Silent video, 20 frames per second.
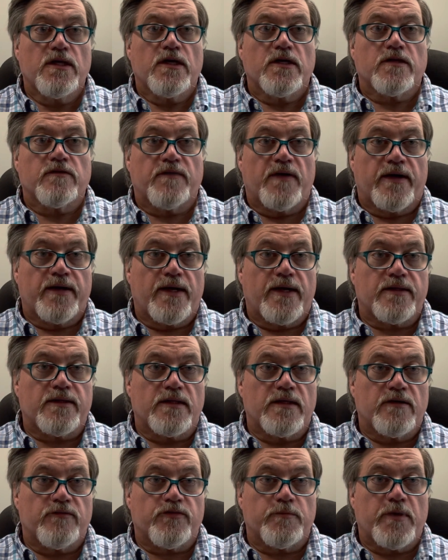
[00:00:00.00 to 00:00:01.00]
to find out
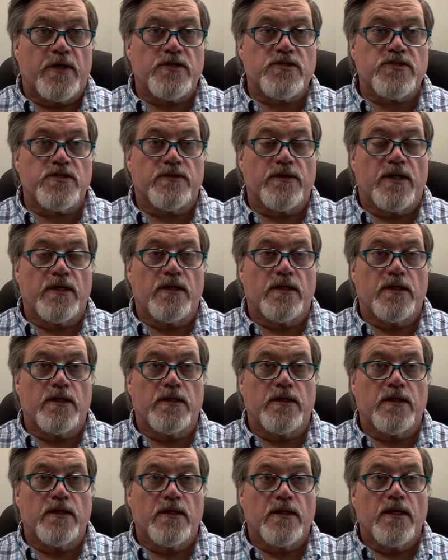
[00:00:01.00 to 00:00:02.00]
the information they need